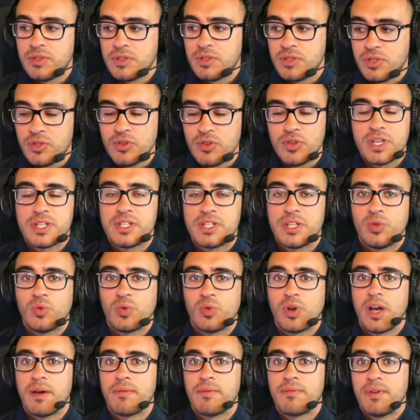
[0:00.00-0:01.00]
You just need to
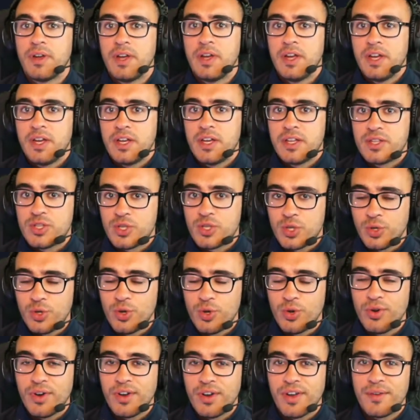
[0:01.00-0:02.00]
have
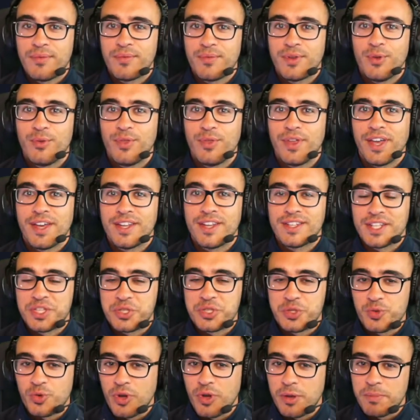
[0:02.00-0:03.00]
2 FQDNs and
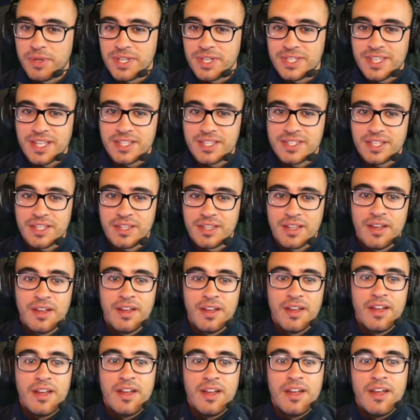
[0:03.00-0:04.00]
2 IPs. That's it.
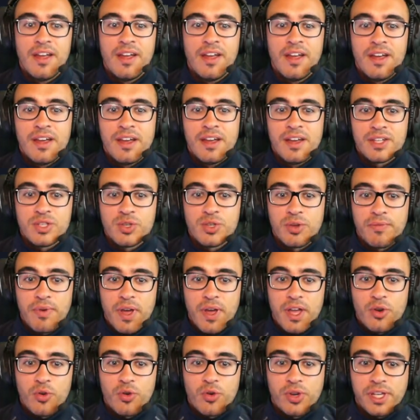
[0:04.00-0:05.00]
So if
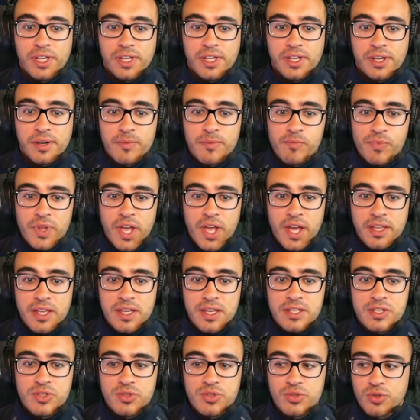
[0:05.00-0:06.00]
I go here, I
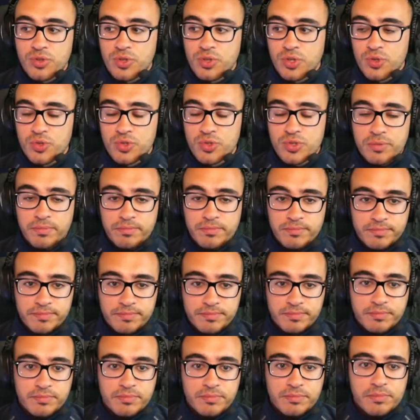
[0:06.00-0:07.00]
just introduce
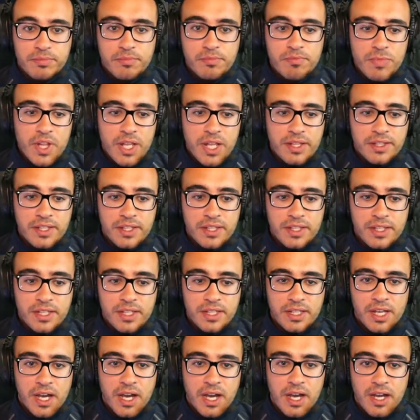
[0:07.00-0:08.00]
the
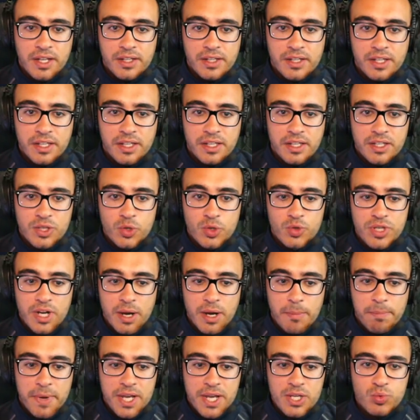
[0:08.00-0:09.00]
user
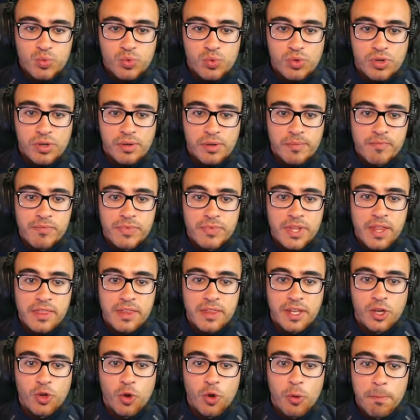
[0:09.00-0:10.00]
and password.
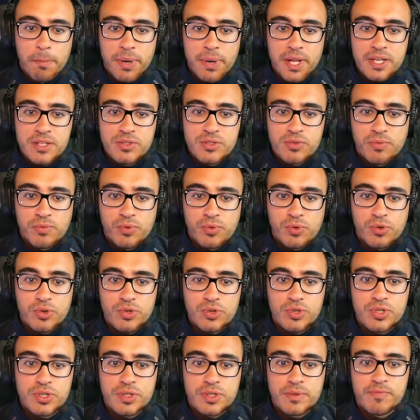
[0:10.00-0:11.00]
Nothing complex, of
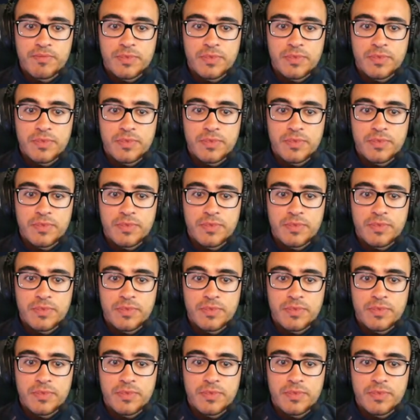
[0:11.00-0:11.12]
course.